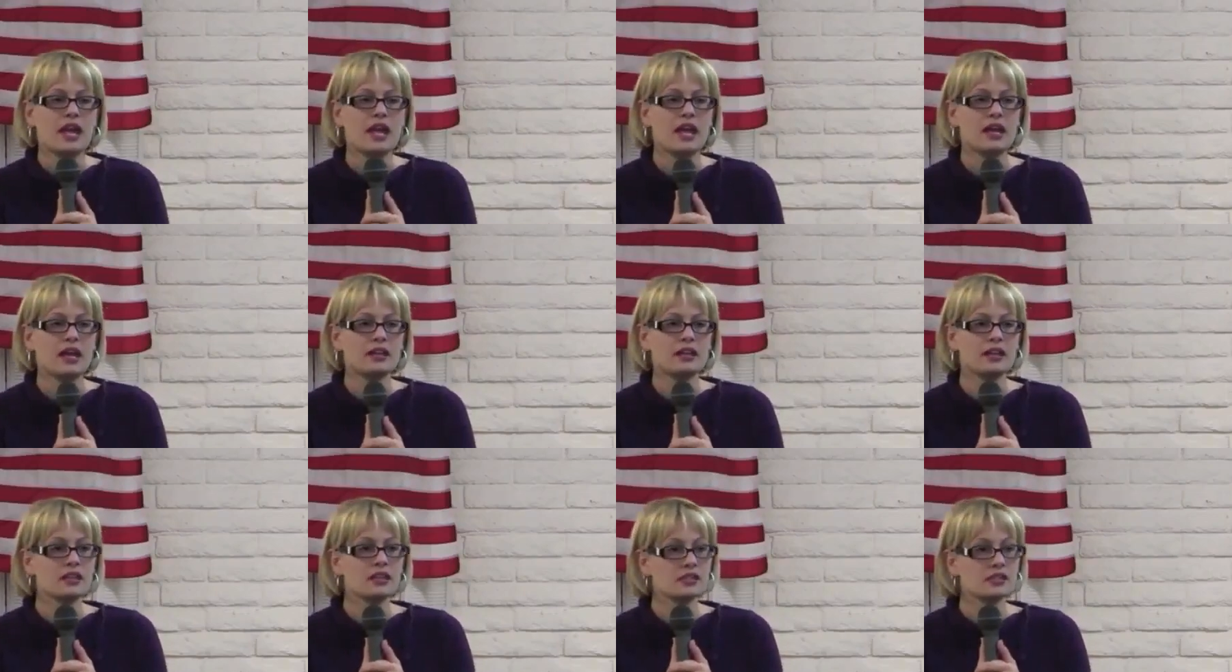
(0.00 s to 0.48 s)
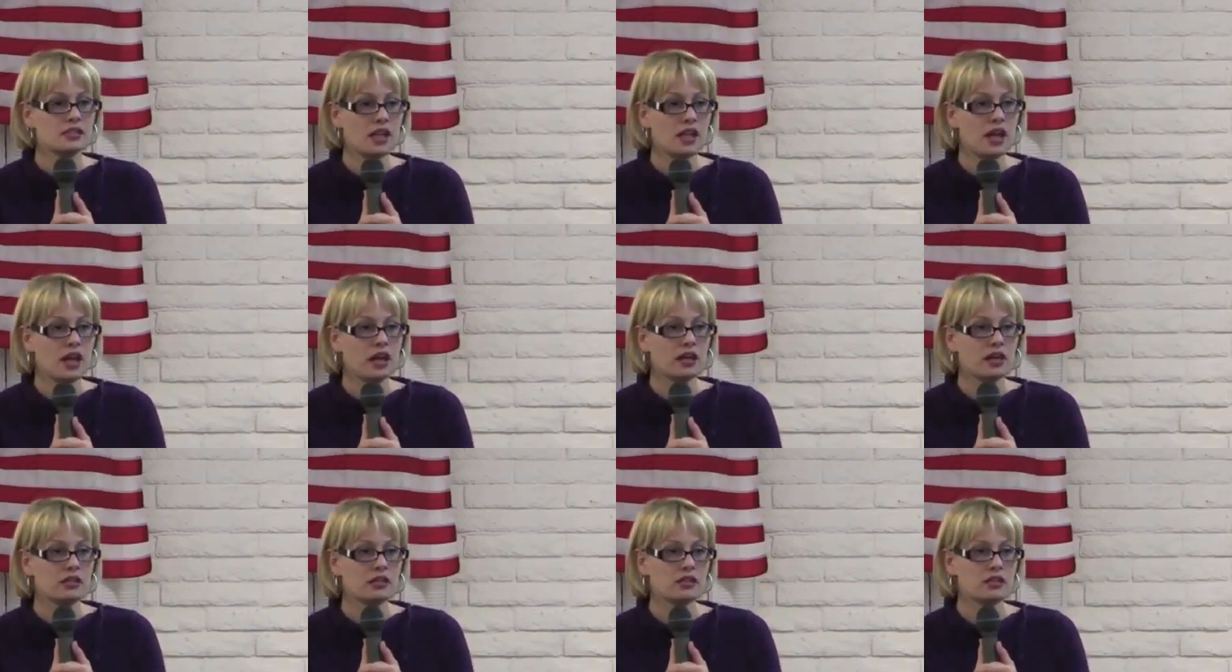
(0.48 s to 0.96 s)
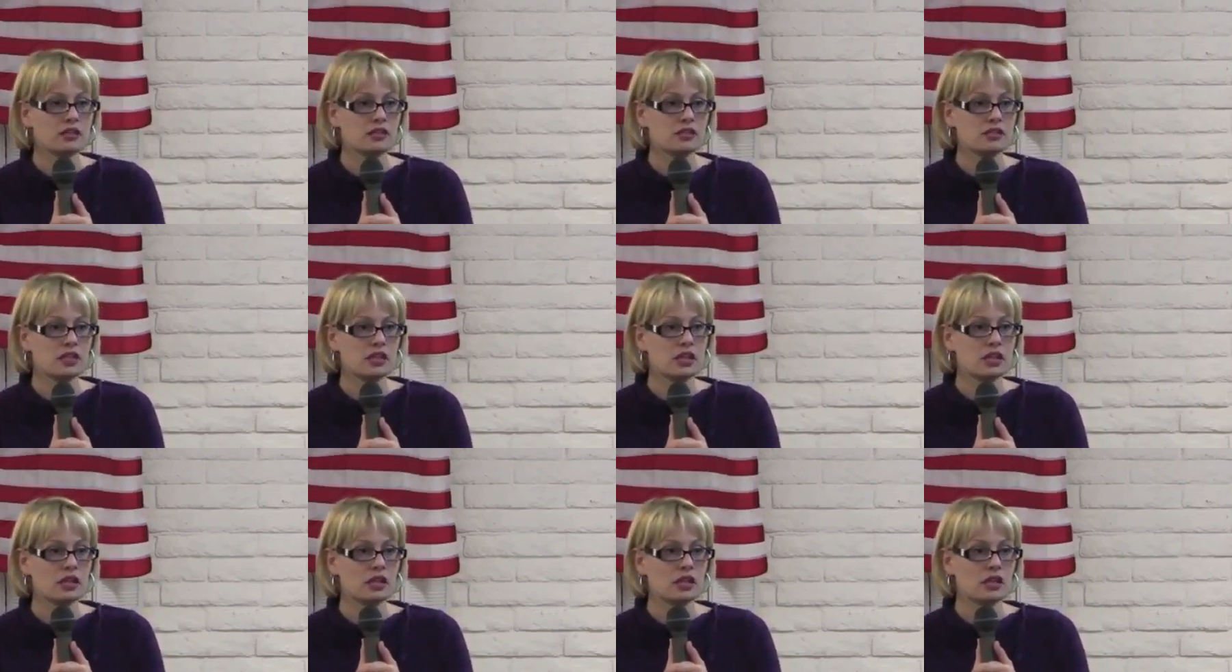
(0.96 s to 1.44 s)
and instead
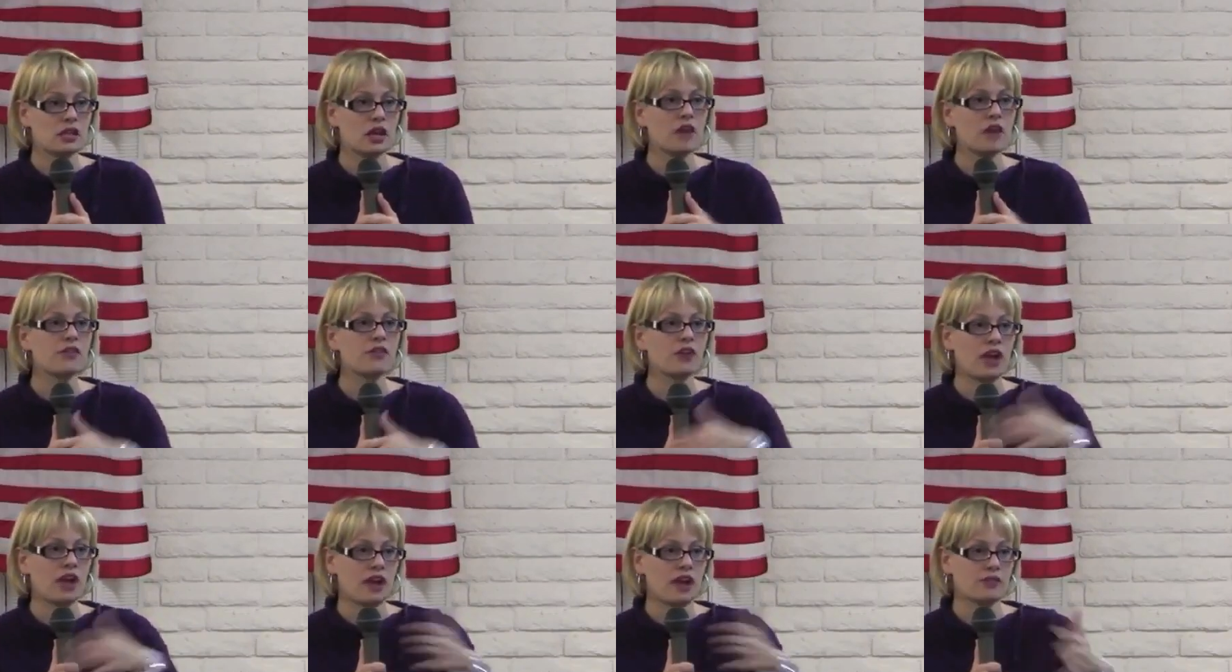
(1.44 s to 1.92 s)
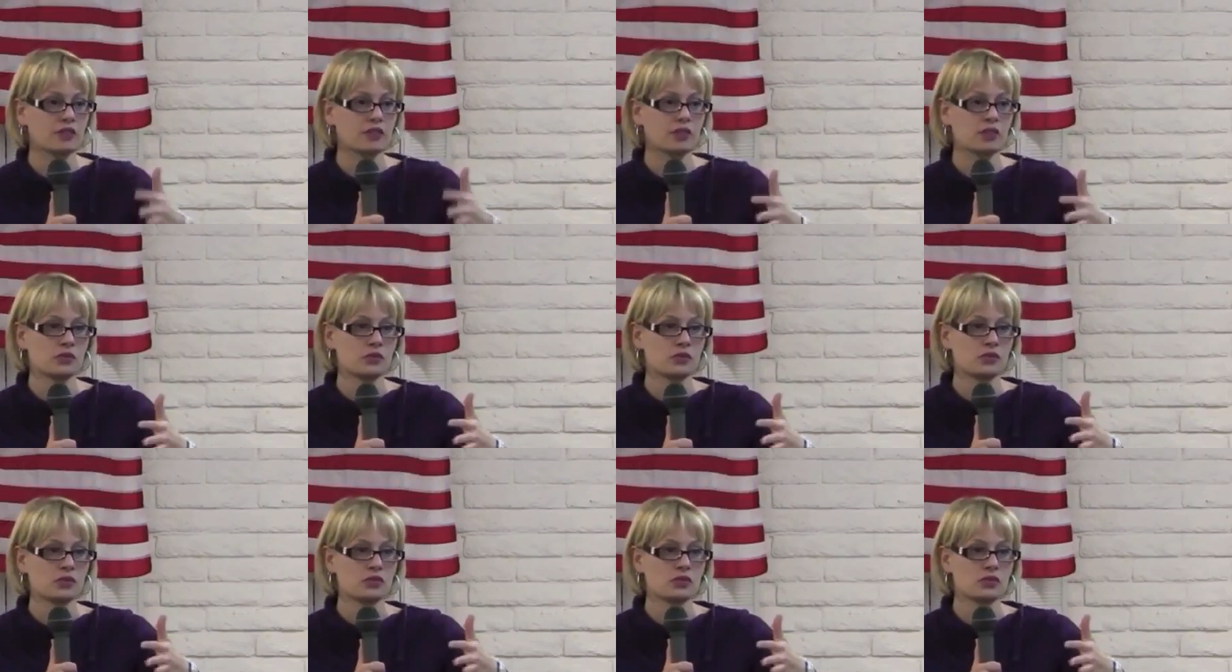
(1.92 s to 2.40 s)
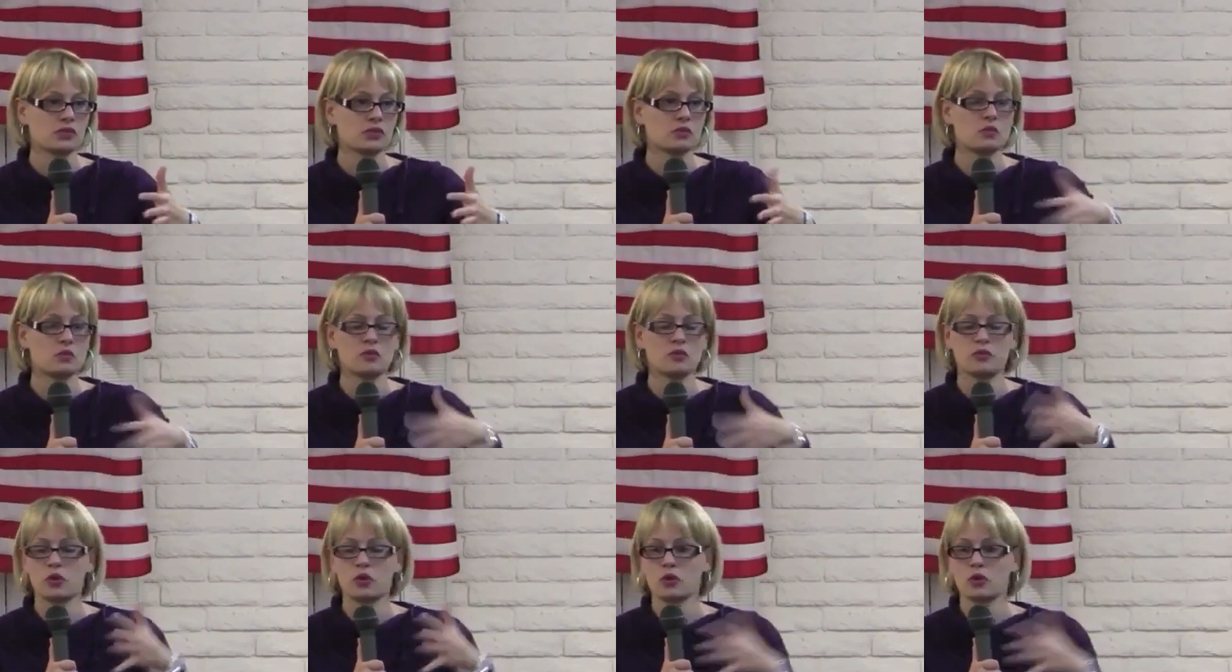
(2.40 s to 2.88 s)
seek other avenues
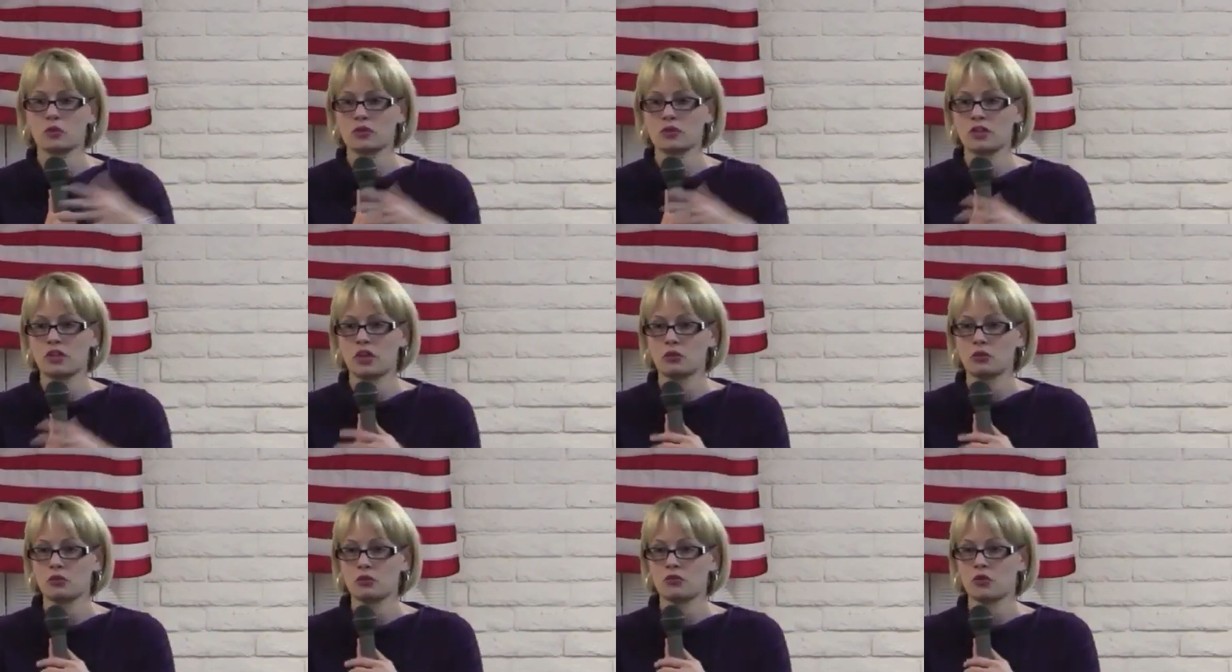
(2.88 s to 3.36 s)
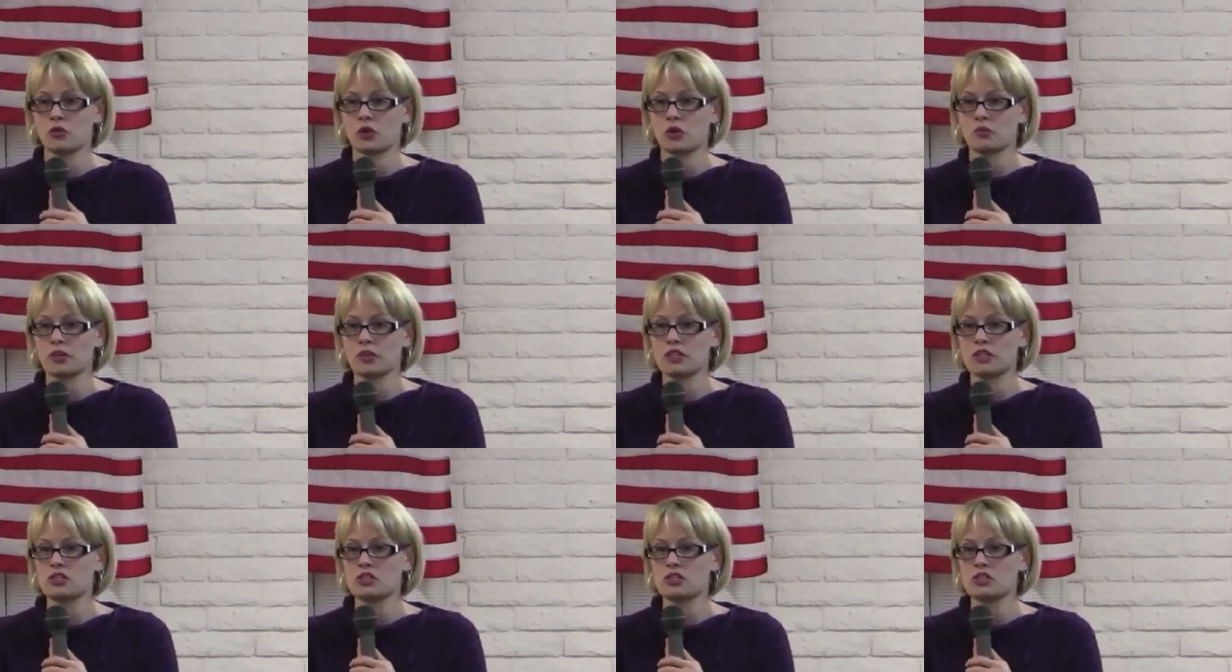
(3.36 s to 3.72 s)
to move forward with health reform.